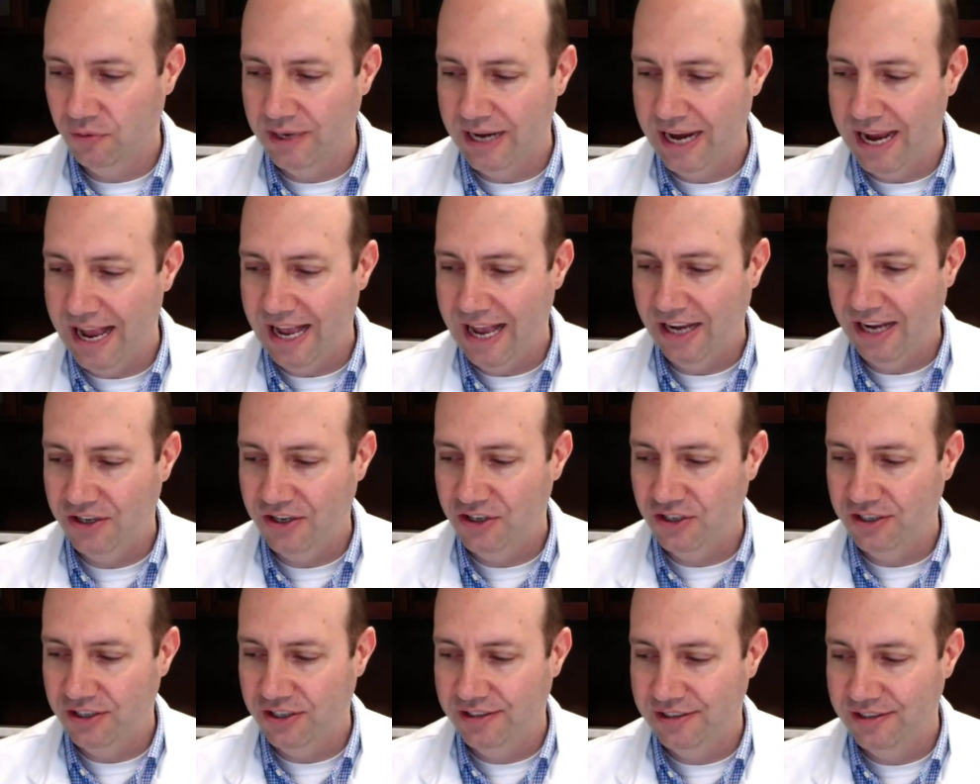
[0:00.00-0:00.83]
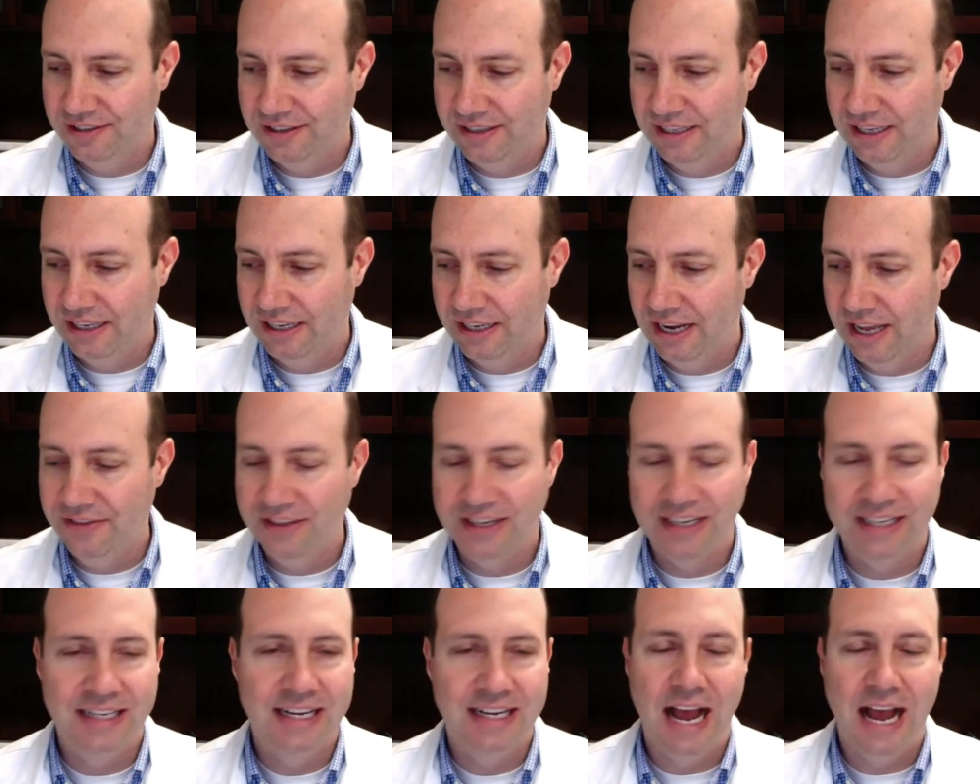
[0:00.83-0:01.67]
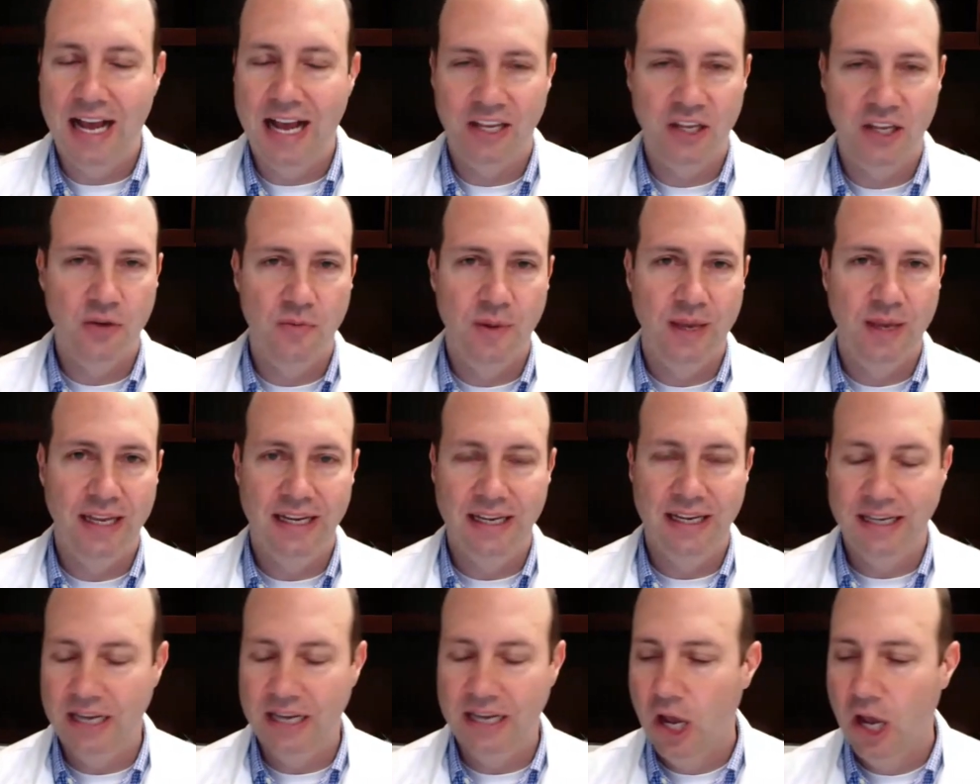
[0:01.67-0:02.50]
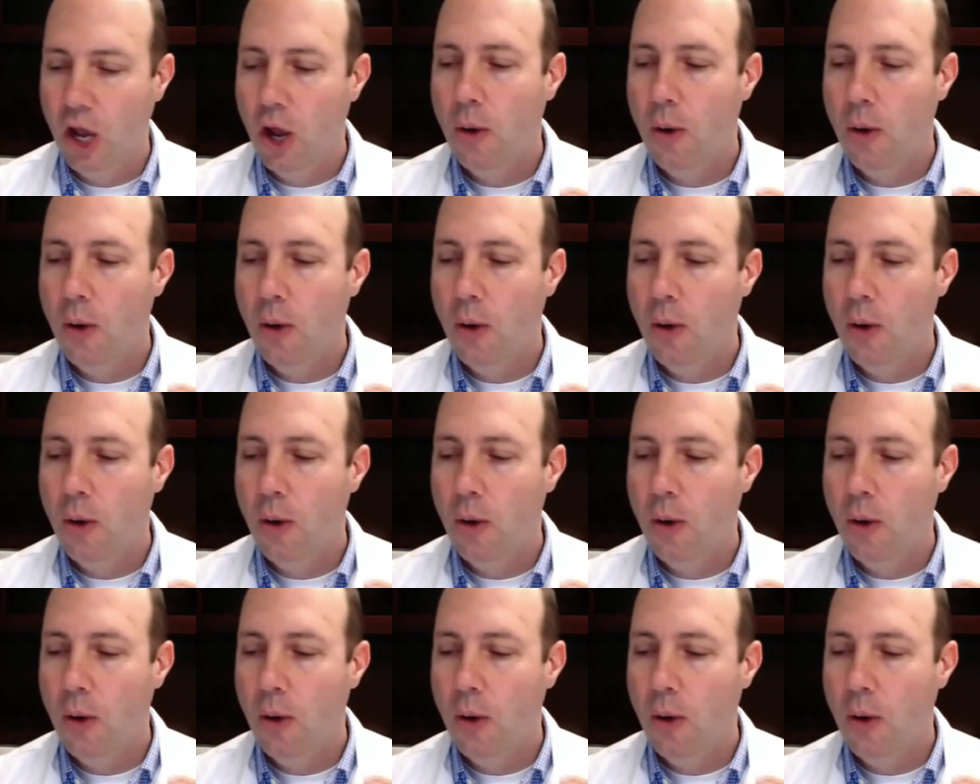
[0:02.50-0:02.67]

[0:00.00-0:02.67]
reactions nothing documented